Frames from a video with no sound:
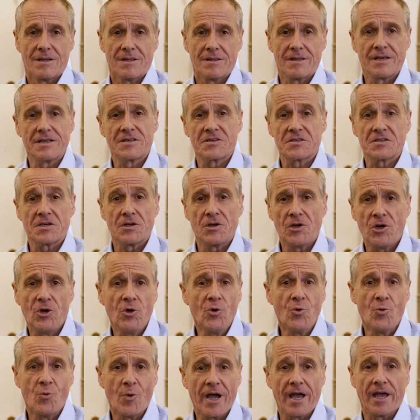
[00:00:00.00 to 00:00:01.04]
This
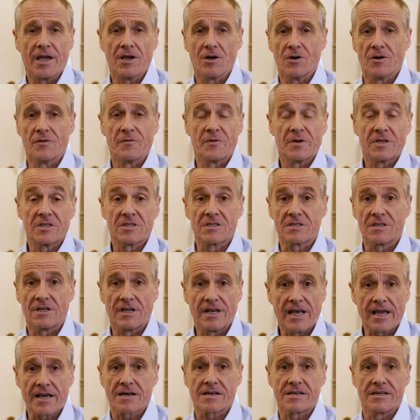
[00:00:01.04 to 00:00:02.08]
new way of
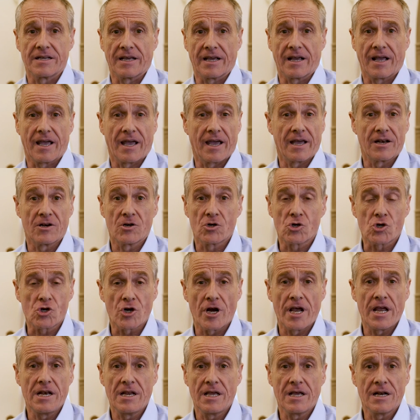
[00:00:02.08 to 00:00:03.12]
selecting and
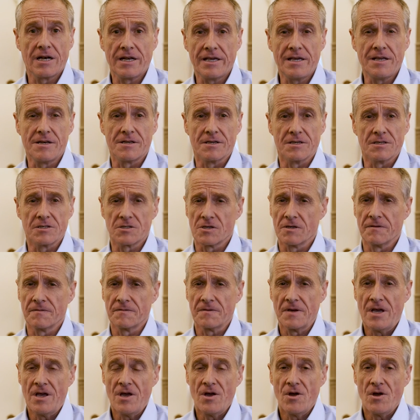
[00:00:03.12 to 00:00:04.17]
training leaders, of